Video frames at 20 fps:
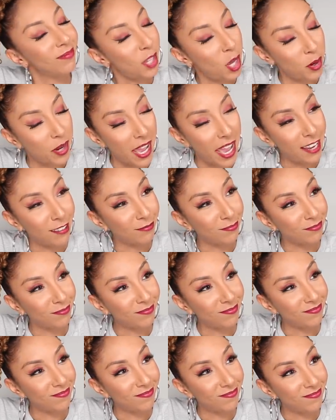Okay.
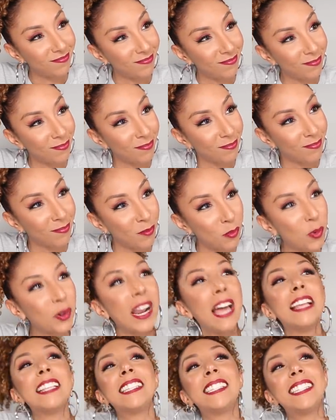
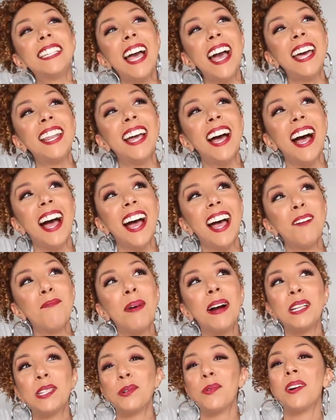When I said
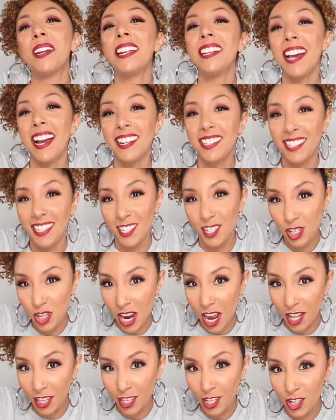my 2019
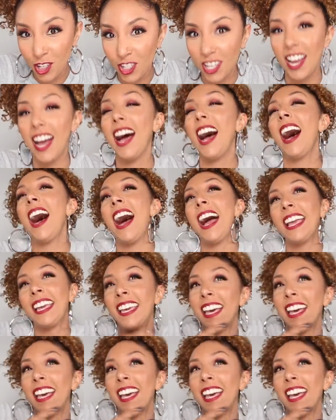challenge, I